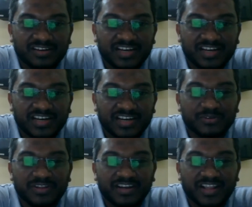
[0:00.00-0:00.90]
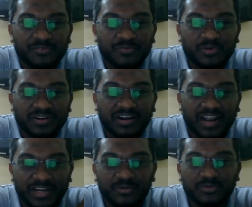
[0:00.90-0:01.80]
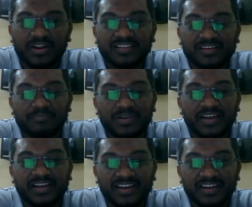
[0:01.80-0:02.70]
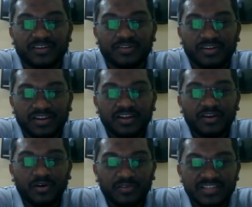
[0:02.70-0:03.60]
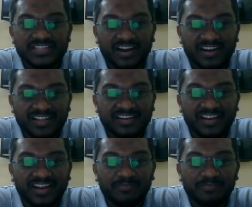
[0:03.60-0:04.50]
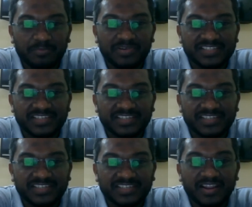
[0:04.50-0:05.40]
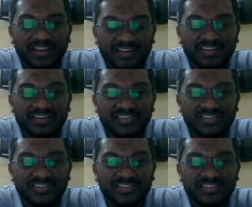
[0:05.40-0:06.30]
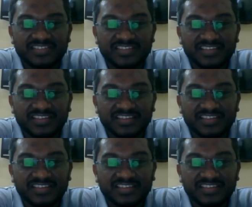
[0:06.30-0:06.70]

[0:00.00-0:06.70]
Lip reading: details so that I would like to write the complete editor on this article and publish it in my journalist.